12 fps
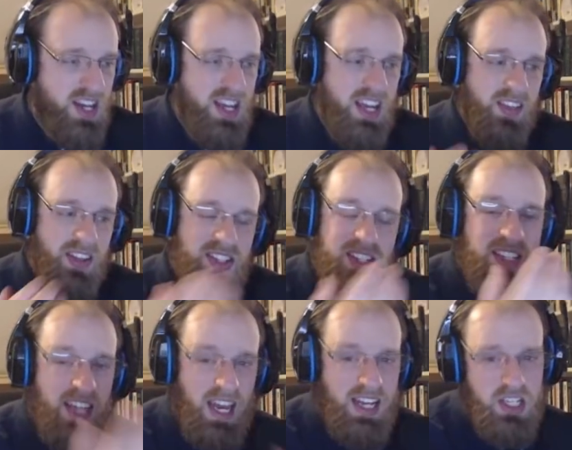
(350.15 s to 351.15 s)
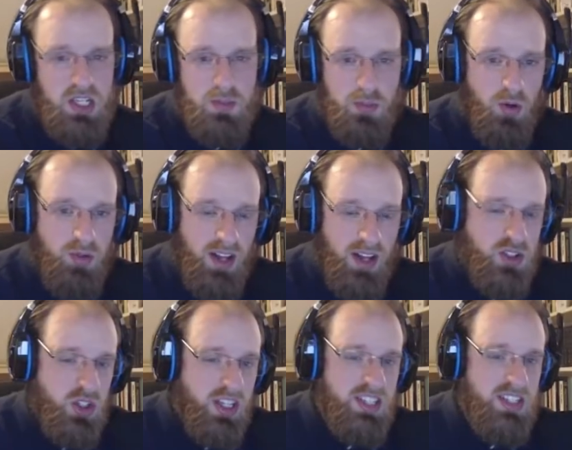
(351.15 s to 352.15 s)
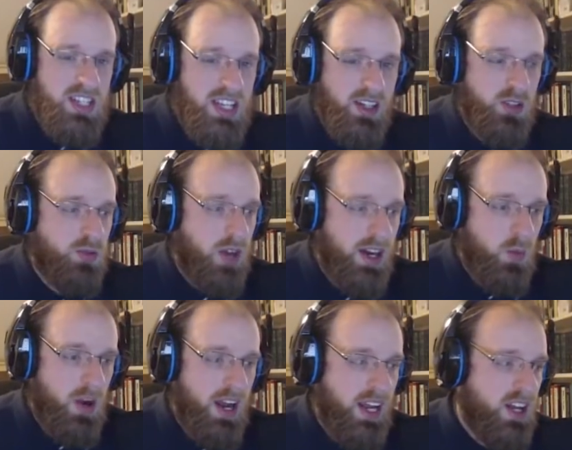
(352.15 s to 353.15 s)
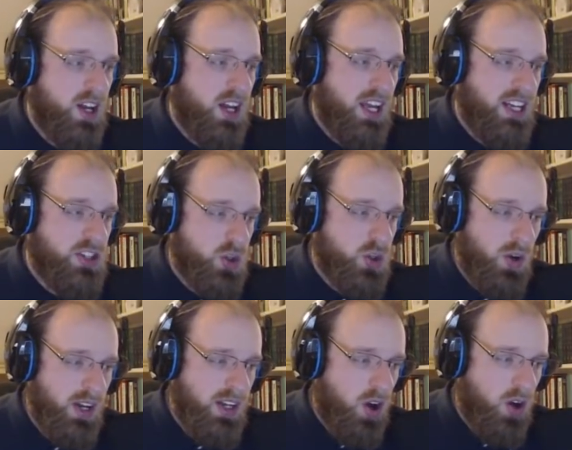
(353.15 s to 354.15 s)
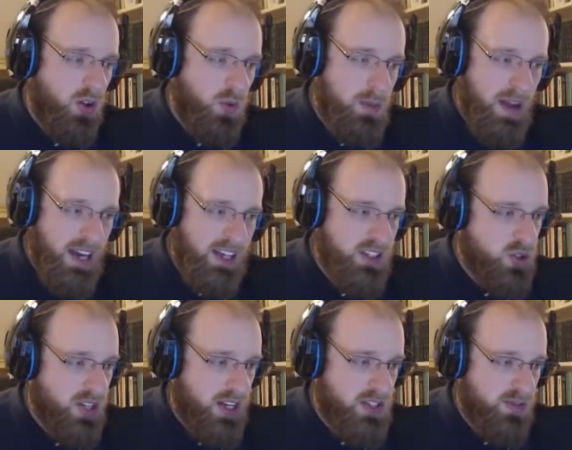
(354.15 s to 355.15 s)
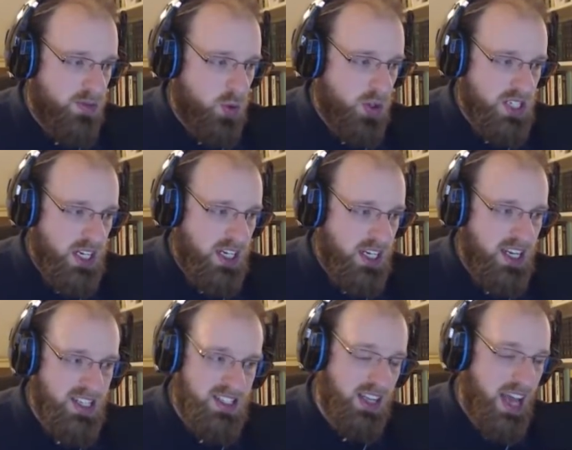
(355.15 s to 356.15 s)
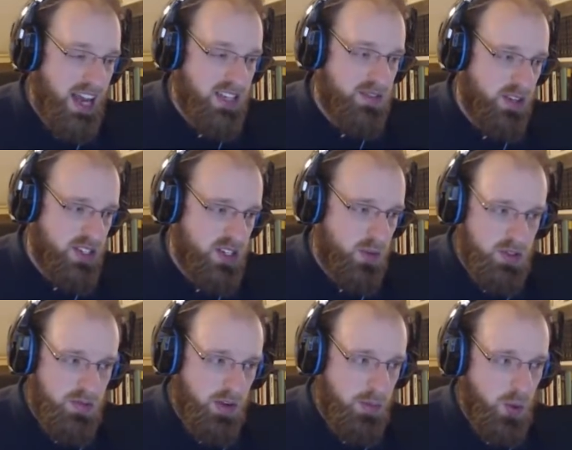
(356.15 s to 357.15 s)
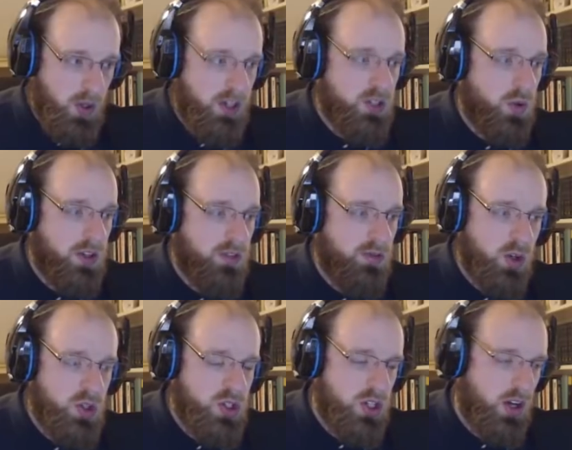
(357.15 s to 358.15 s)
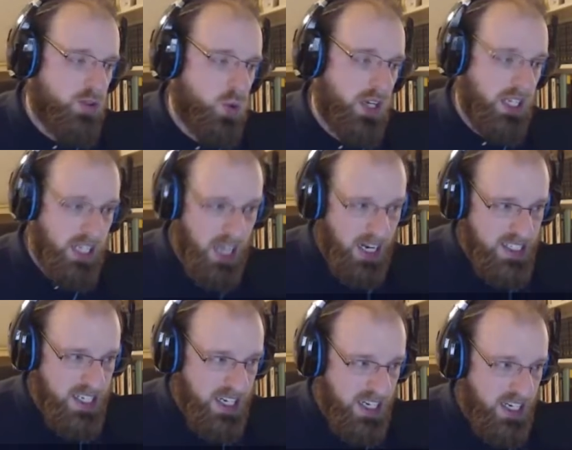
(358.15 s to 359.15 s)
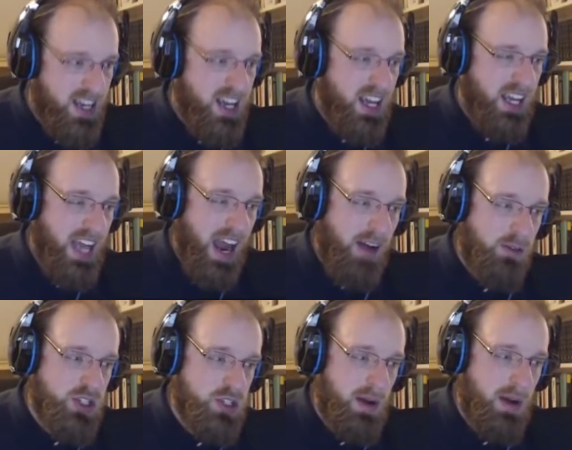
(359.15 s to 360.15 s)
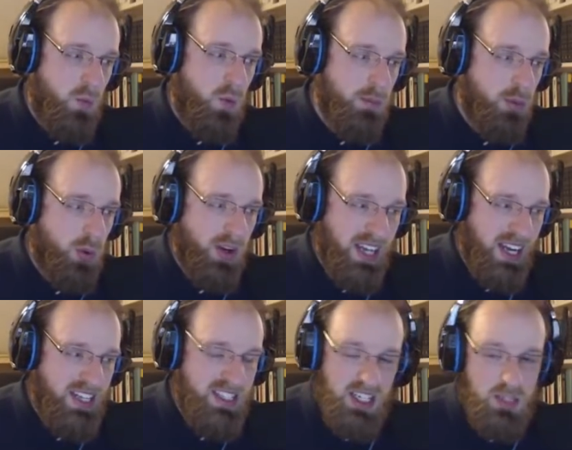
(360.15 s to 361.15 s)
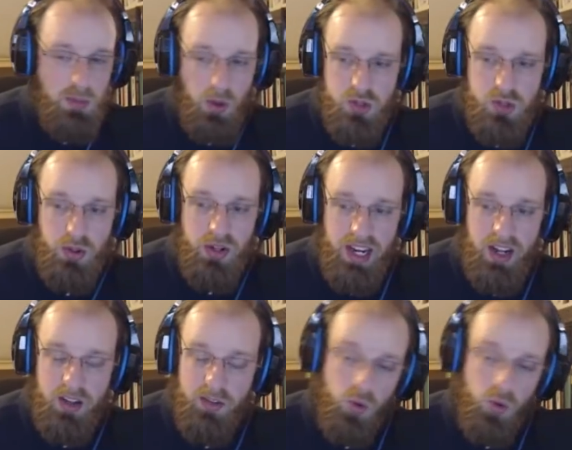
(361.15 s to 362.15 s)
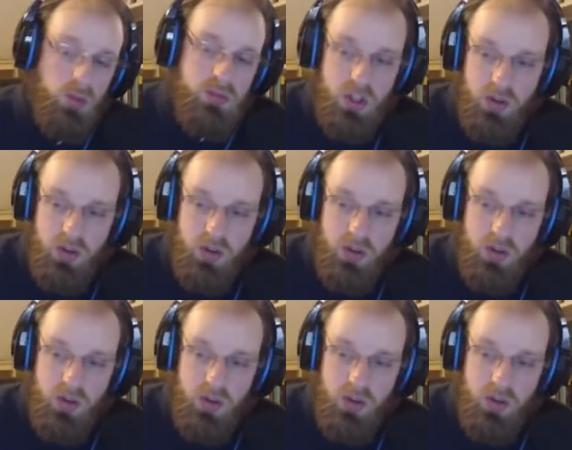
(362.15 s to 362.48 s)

This is Ghazzy's profile. So you can see here right away, he joined all the way back in 2014. His last visit was February 21st of 2019. He averages about 1.96 posts per day on the forum, so he